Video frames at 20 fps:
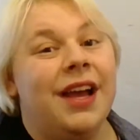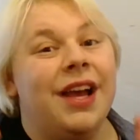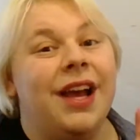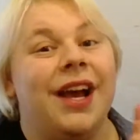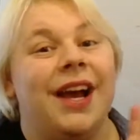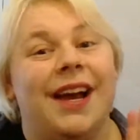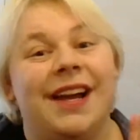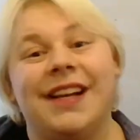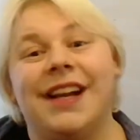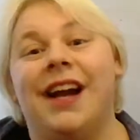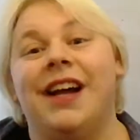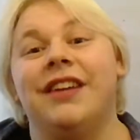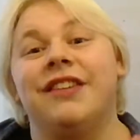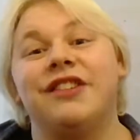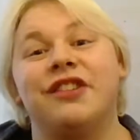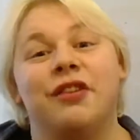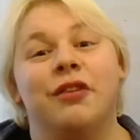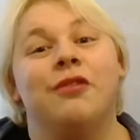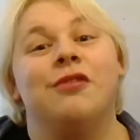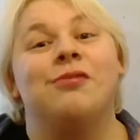and kind of
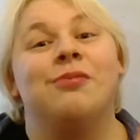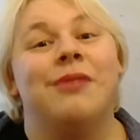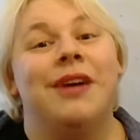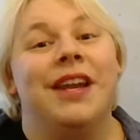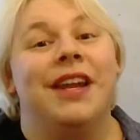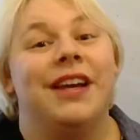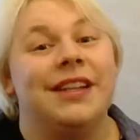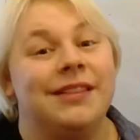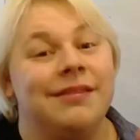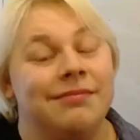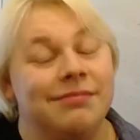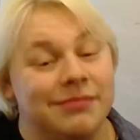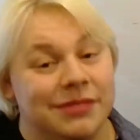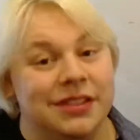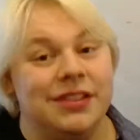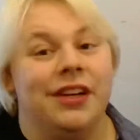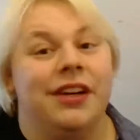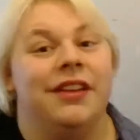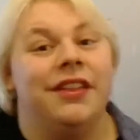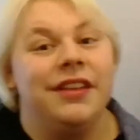shows when I
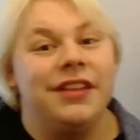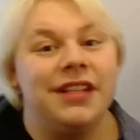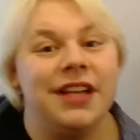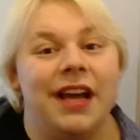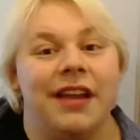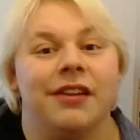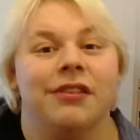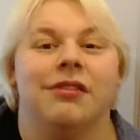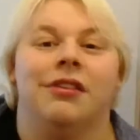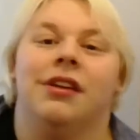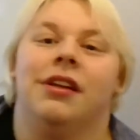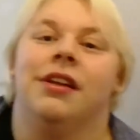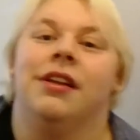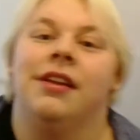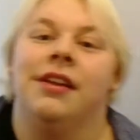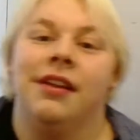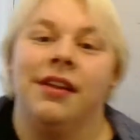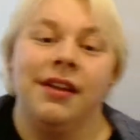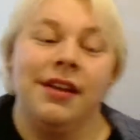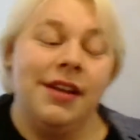started the channel.
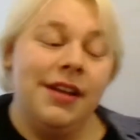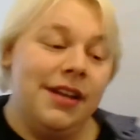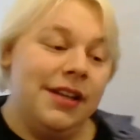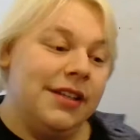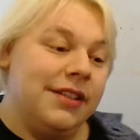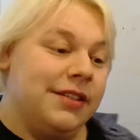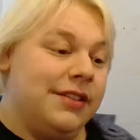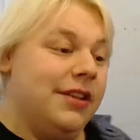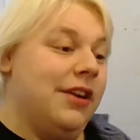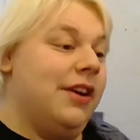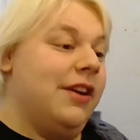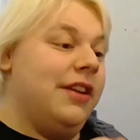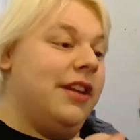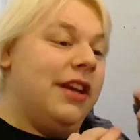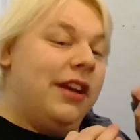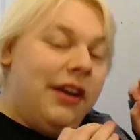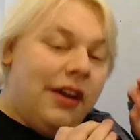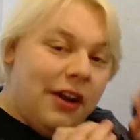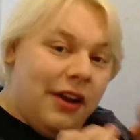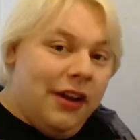Started
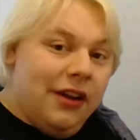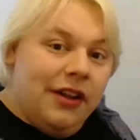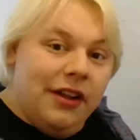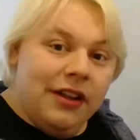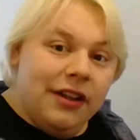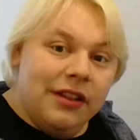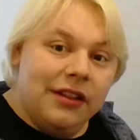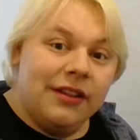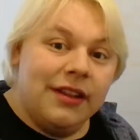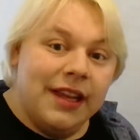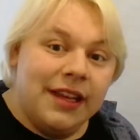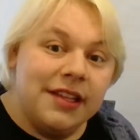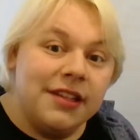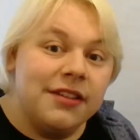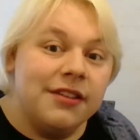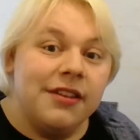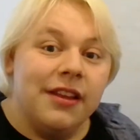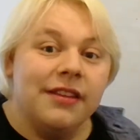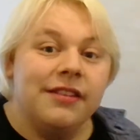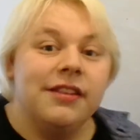it late
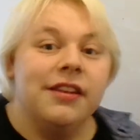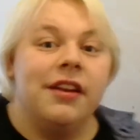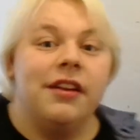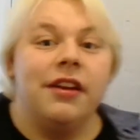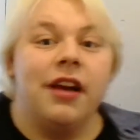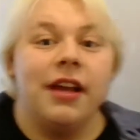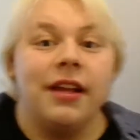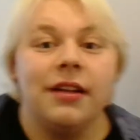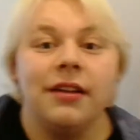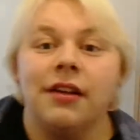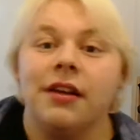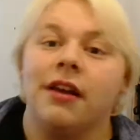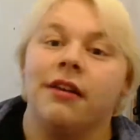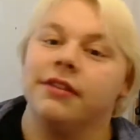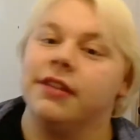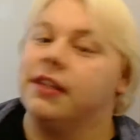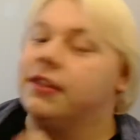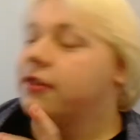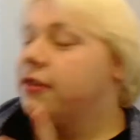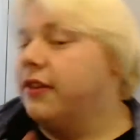2009, I was
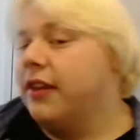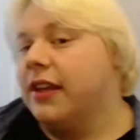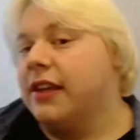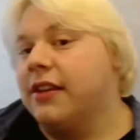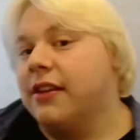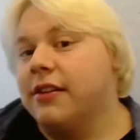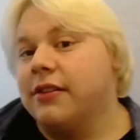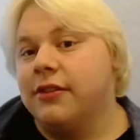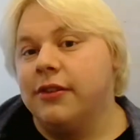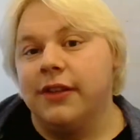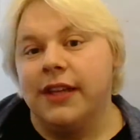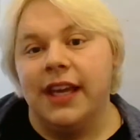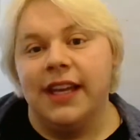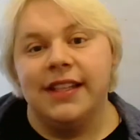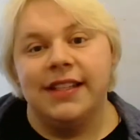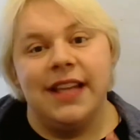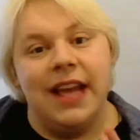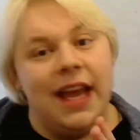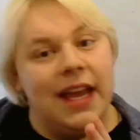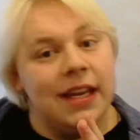like
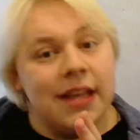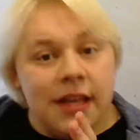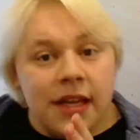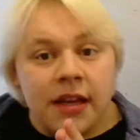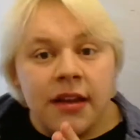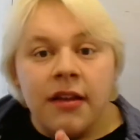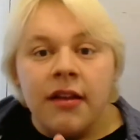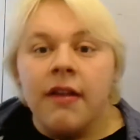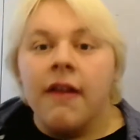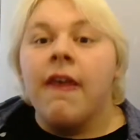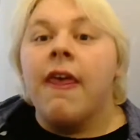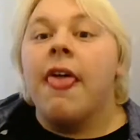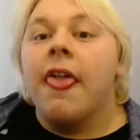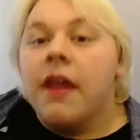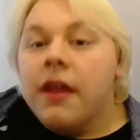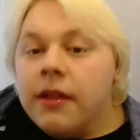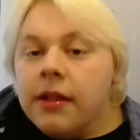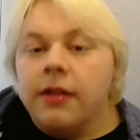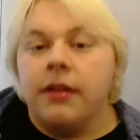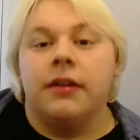2K10.
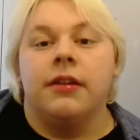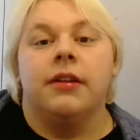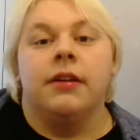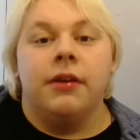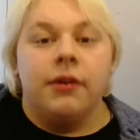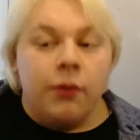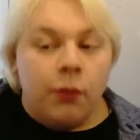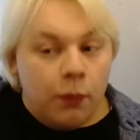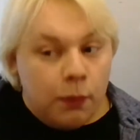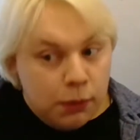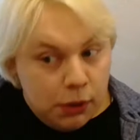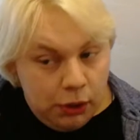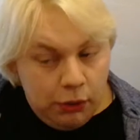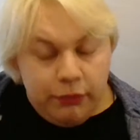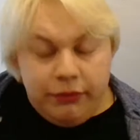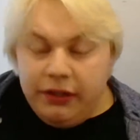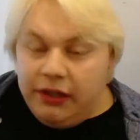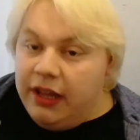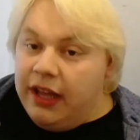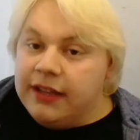Well,
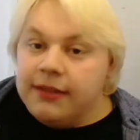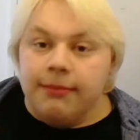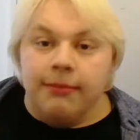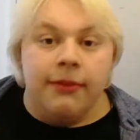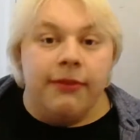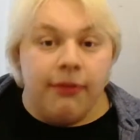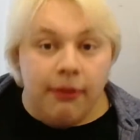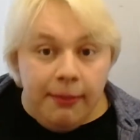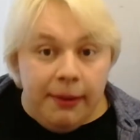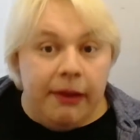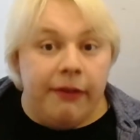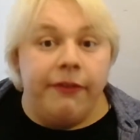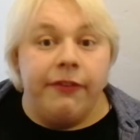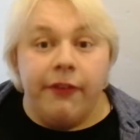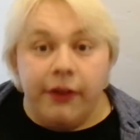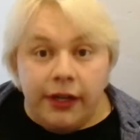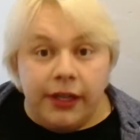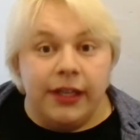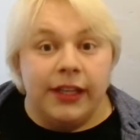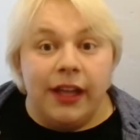it lasted me for about
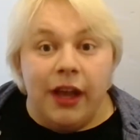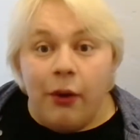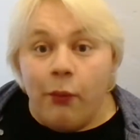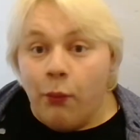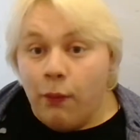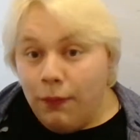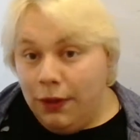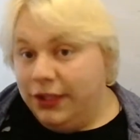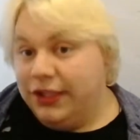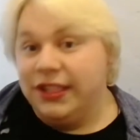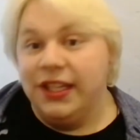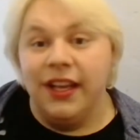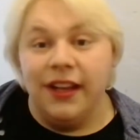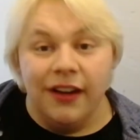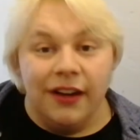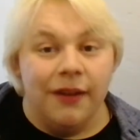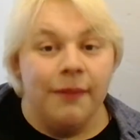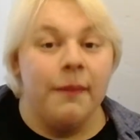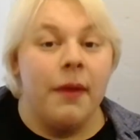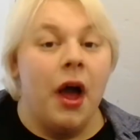fucking 1
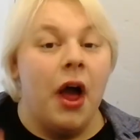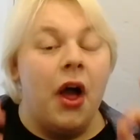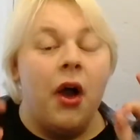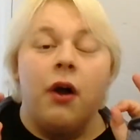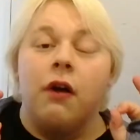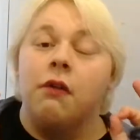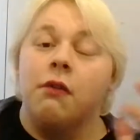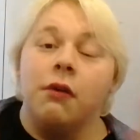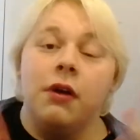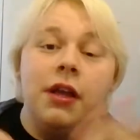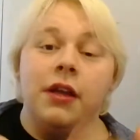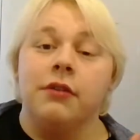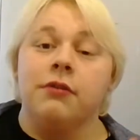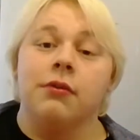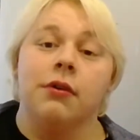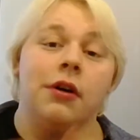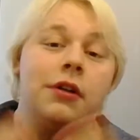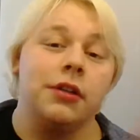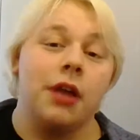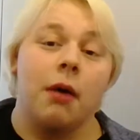year, which
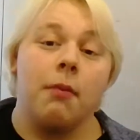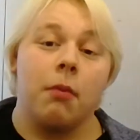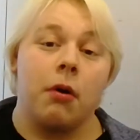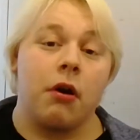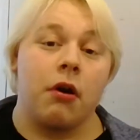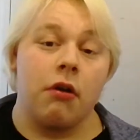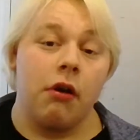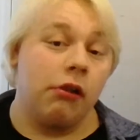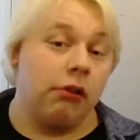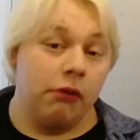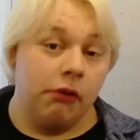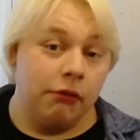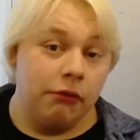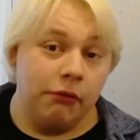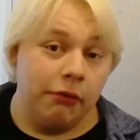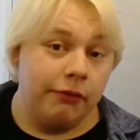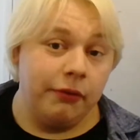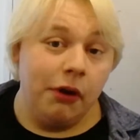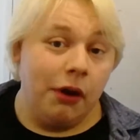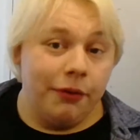was brilliant
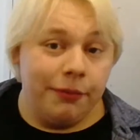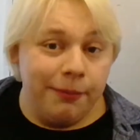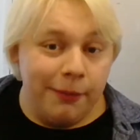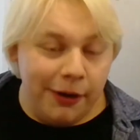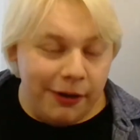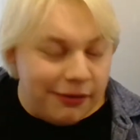if you ask me.